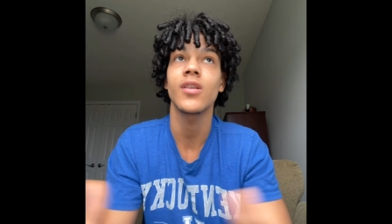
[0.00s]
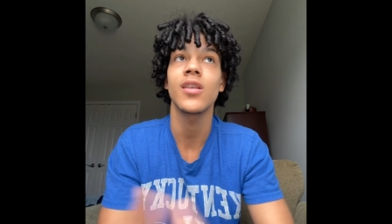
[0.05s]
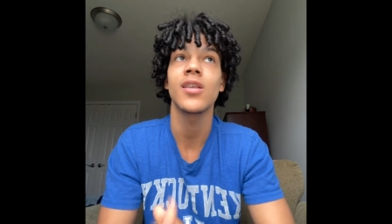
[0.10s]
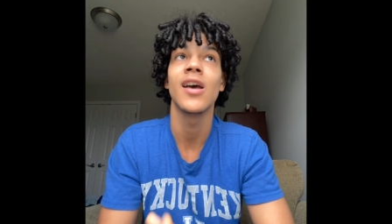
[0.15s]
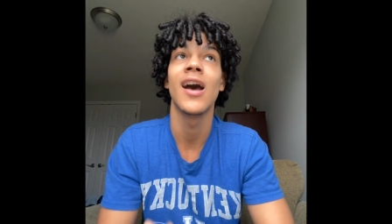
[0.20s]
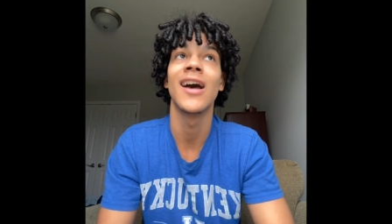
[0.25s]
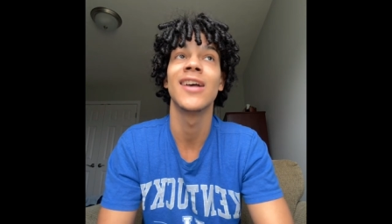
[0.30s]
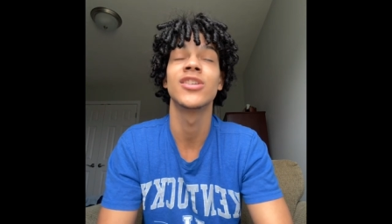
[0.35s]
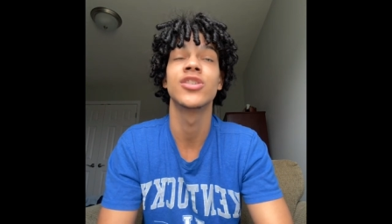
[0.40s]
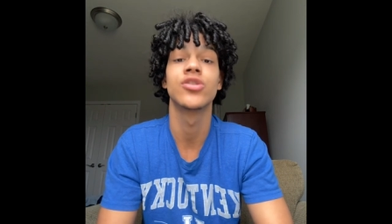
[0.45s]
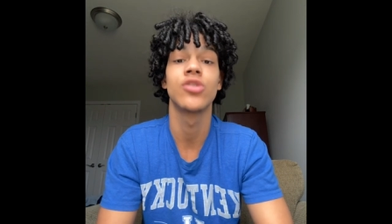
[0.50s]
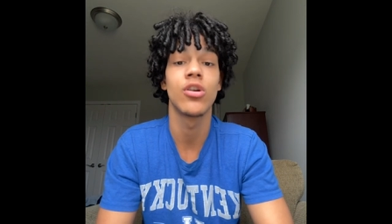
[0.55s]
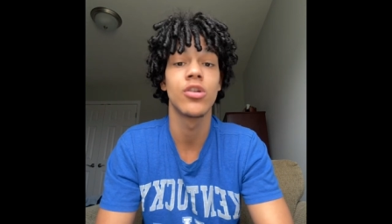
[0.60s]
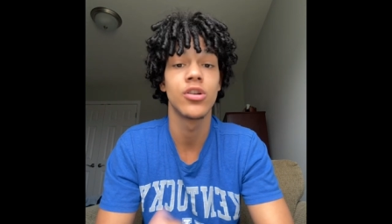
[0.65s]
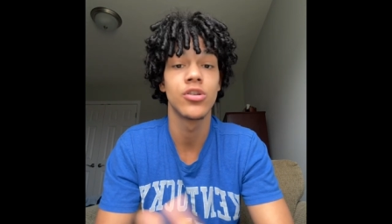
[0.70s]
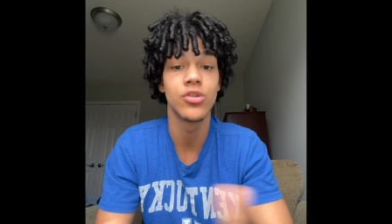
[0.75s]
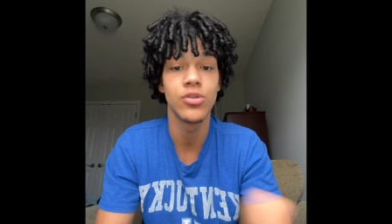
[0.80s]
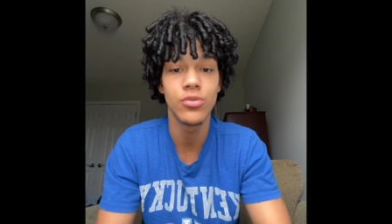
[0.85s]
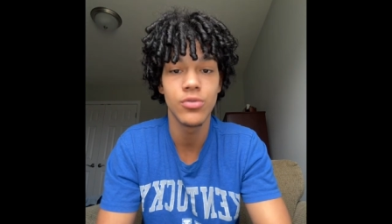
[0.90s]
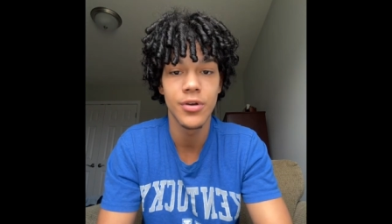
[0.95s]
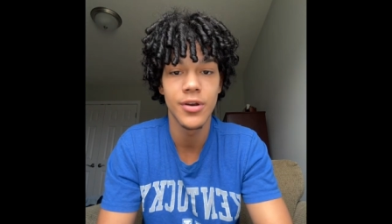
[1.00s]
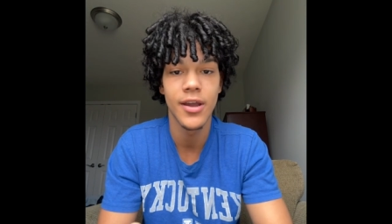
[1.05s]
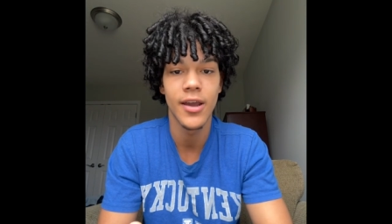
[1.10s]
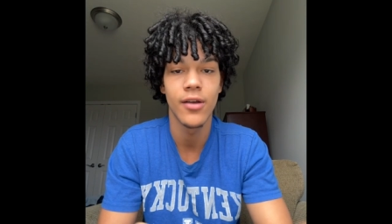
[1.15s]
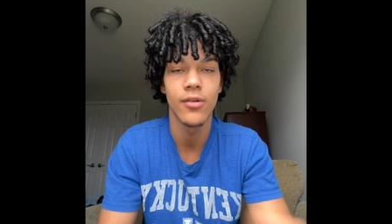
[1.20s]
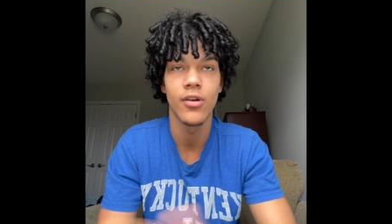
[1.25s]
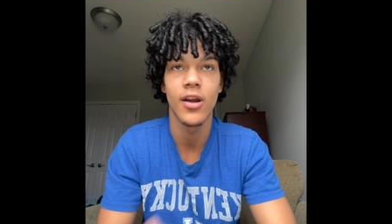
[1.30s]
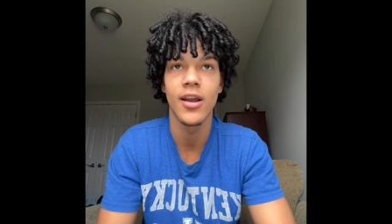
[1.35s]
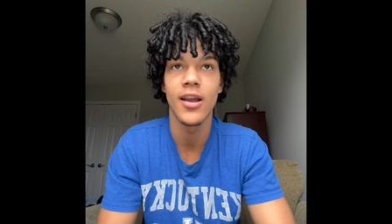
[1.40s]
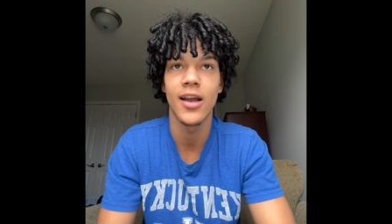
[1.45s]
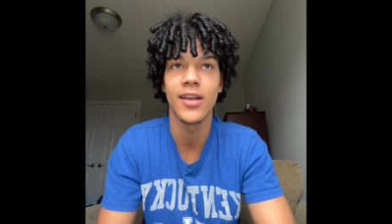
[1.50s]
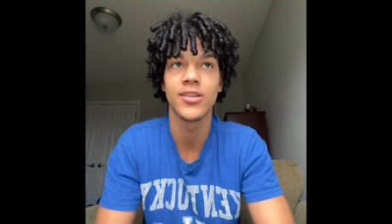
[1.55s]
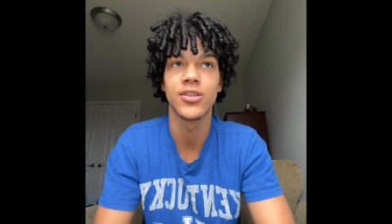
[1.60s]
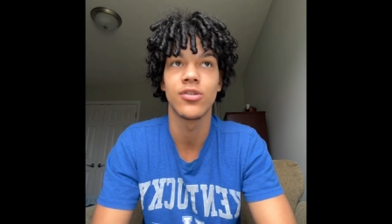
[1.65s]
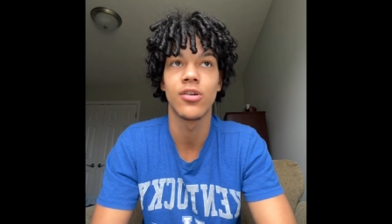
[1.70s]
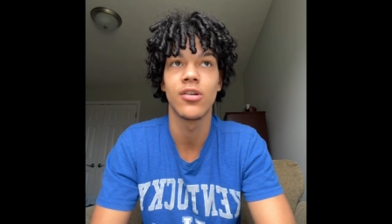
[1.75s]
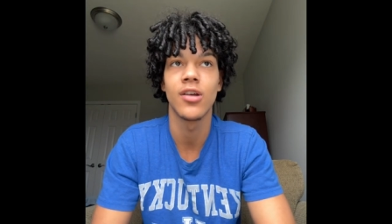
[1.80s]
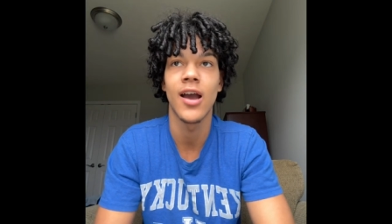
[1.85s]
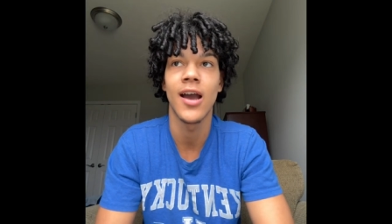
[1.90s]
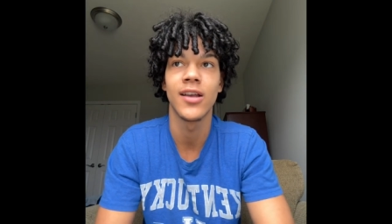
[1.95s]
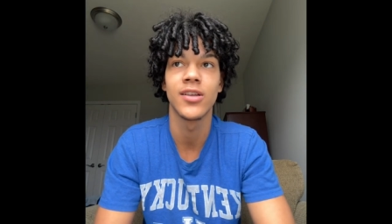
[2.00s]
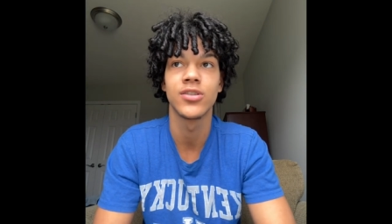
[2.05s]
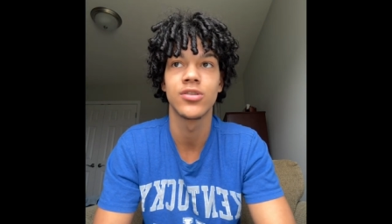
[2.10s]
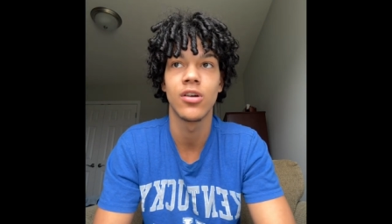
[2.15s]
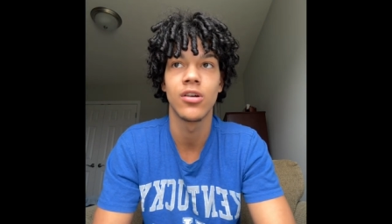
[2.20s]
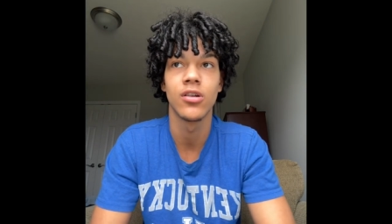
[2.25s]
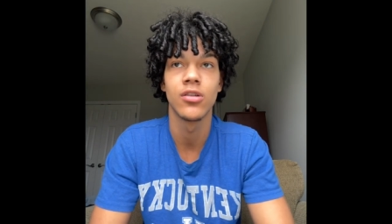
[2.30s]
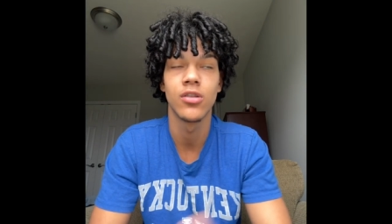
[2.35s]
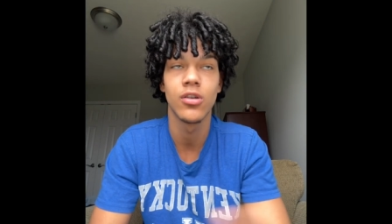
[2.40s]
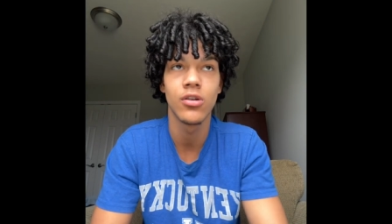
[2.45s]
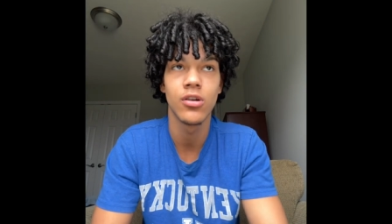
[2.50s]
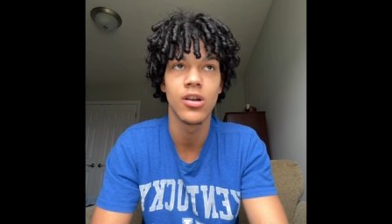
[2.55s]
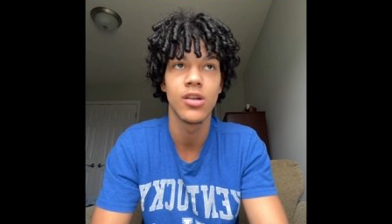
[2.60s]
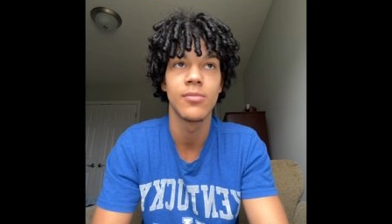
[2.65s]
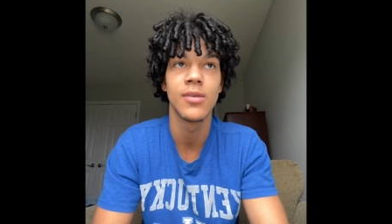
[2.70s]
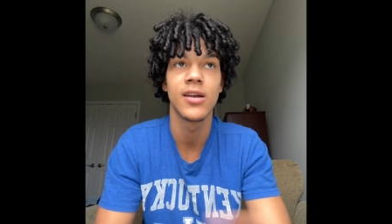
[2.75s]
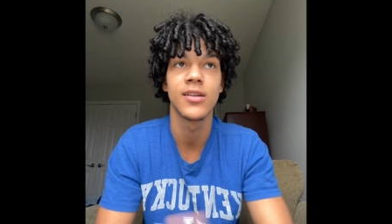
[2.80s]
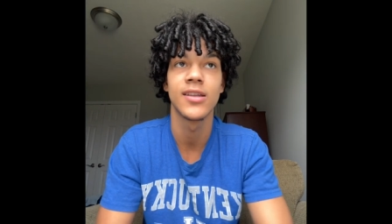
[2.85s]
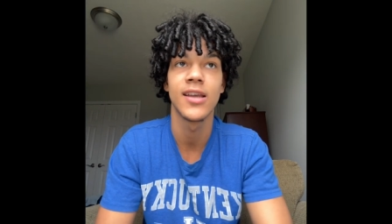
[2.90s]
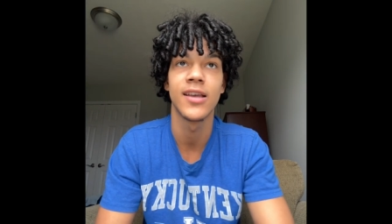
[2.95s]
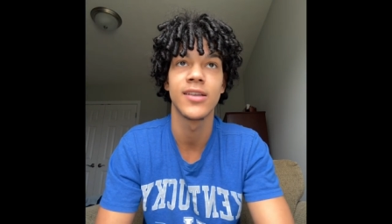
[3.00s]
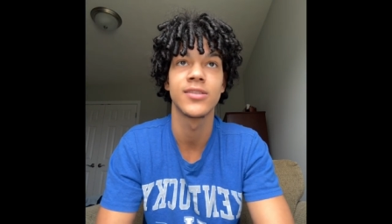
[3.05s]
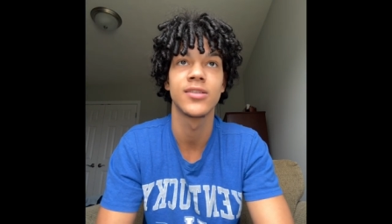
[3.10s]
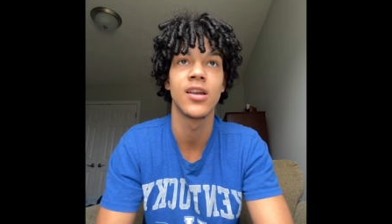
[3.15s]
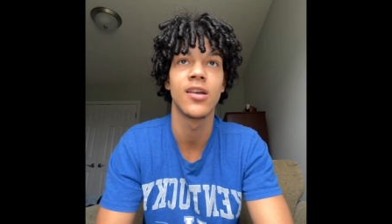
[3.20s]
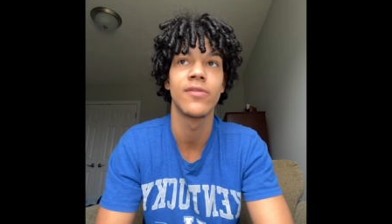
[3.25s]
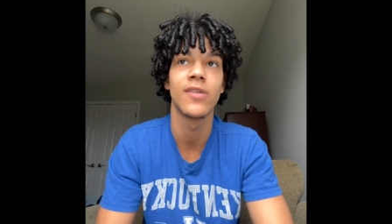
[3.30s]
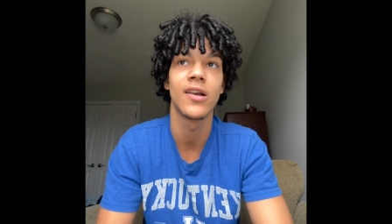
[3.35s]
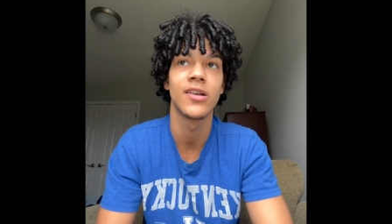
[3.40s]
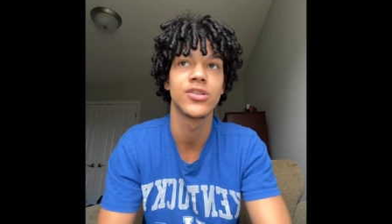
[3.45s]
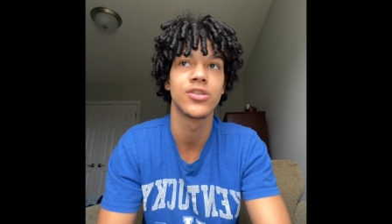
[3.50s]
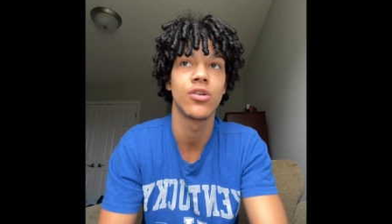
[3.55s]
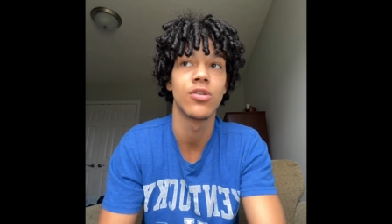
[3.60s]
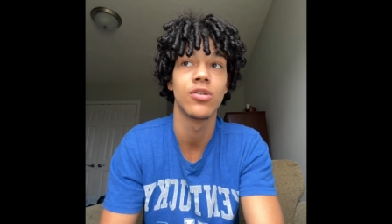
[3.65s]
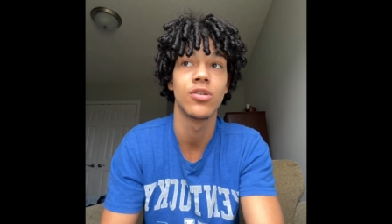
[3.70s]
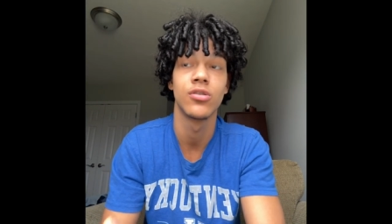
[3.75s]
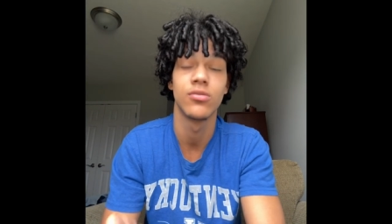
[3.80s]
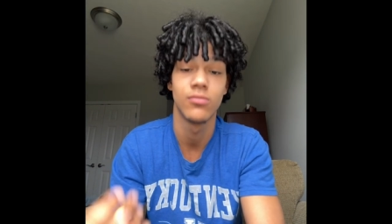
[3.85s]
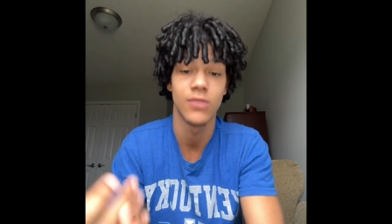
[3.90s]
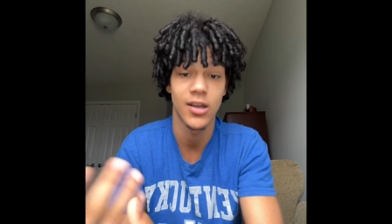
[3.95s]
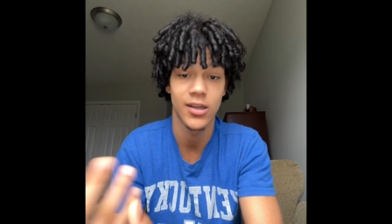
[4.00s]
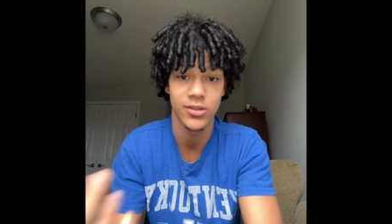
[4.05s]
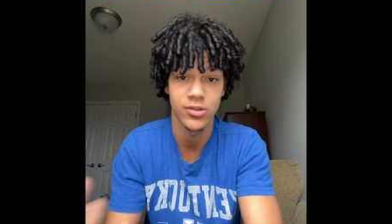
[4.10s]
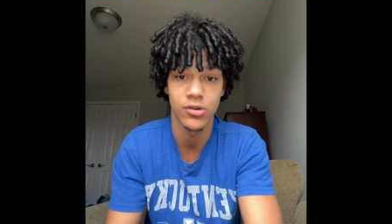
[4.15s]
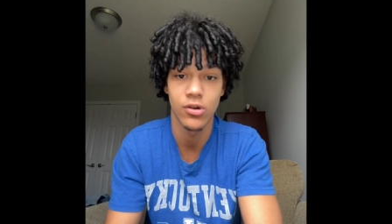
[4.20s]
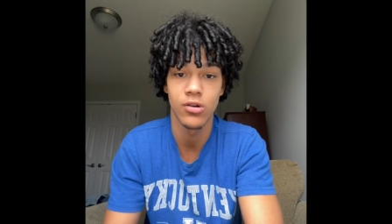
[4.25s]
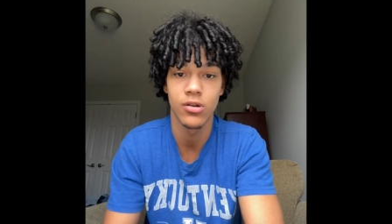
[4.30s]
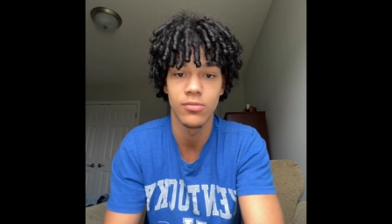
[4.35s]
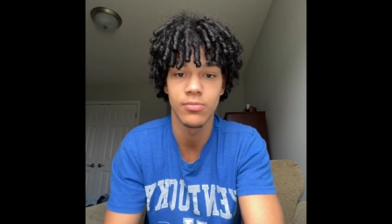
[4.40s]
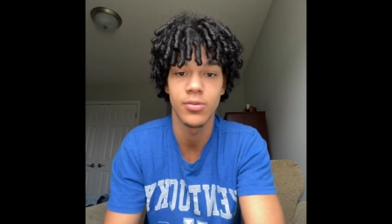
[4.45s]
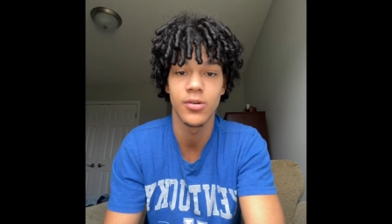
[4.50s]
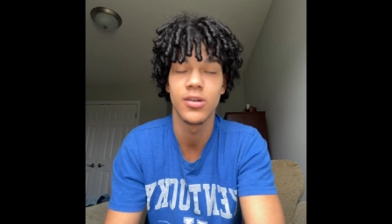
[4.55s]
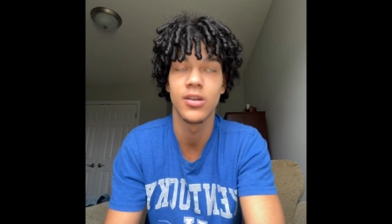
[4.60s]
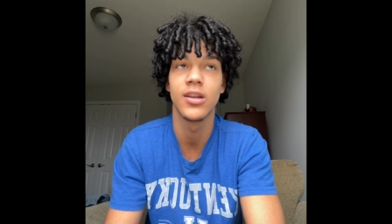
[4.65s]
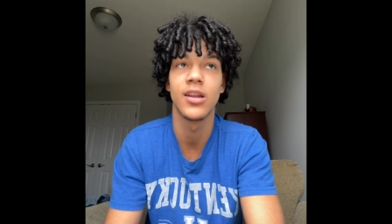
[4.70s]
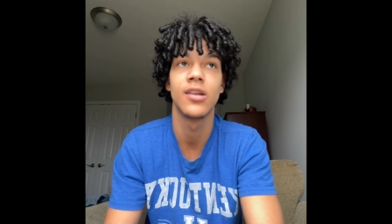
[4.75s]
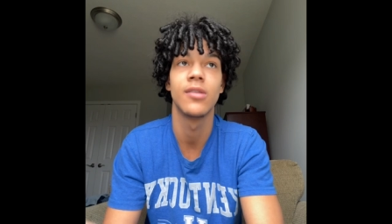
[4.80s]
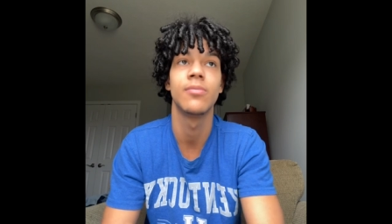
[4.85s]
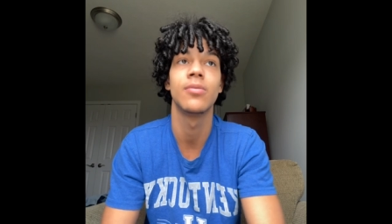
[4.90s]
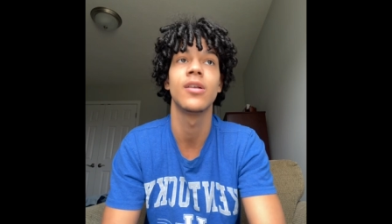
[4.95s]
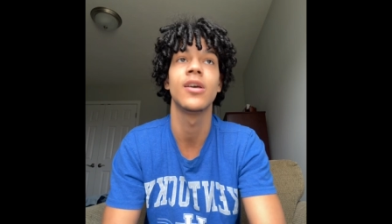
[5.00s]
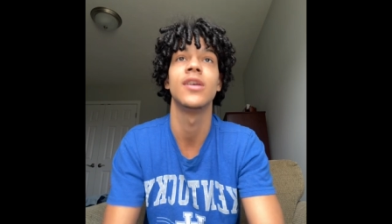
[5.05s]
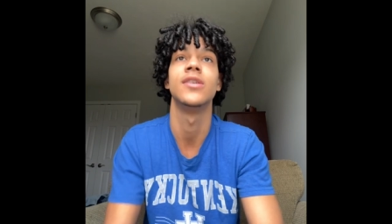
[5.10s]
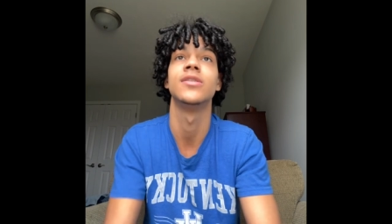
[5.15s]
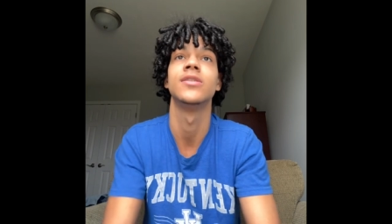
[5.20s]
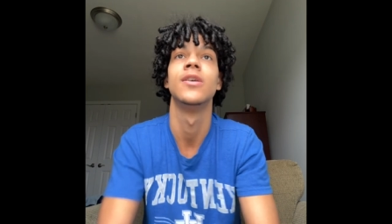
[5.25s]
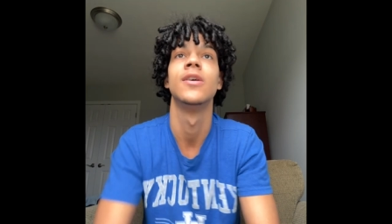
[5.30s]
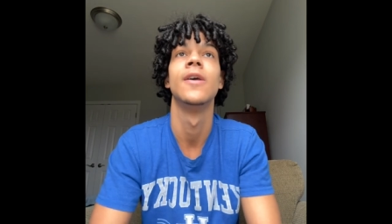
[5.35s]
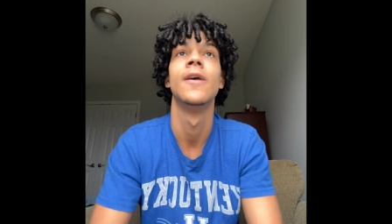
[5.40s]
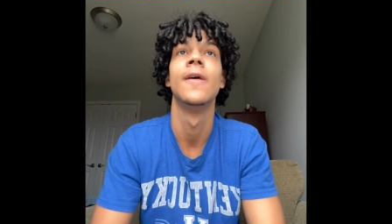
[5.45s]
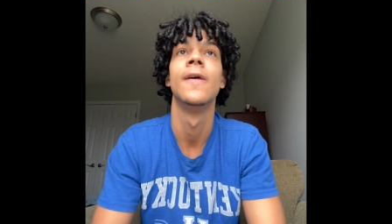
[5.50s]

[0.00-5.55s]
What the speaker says: I started doing that, right? I started learning about that stuff. I started putting it into place.